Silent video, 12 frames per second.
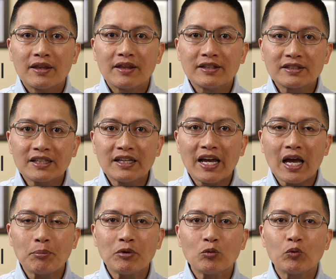This can
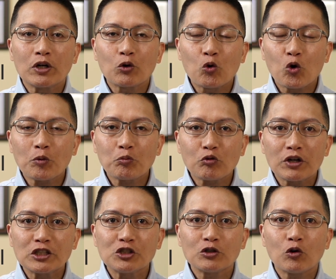happen when a
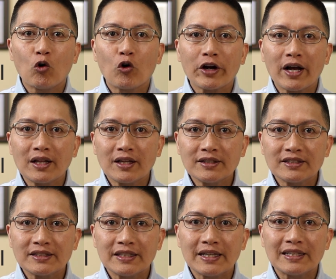corporation or
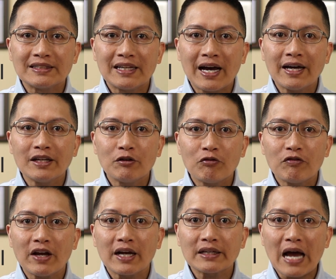LLC is not in
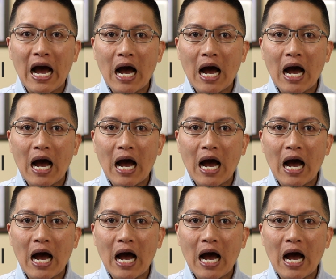fact